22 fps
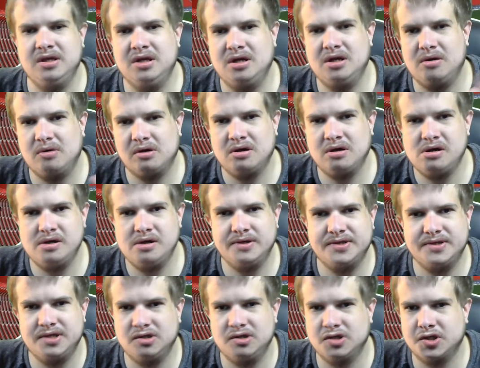I can't see
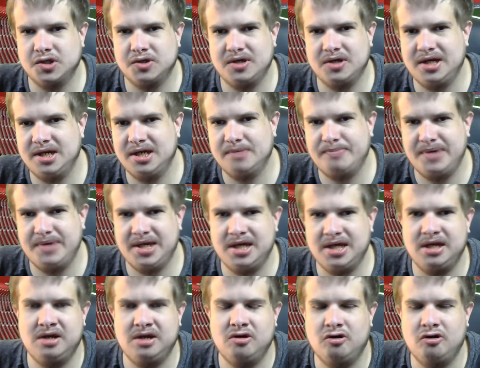Australia beating
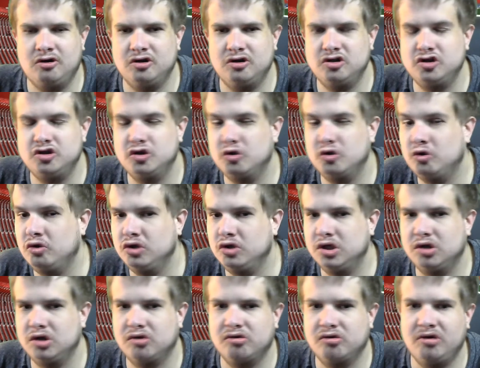Holland or
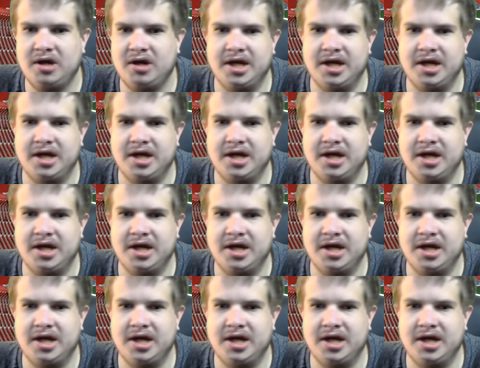Ukraine.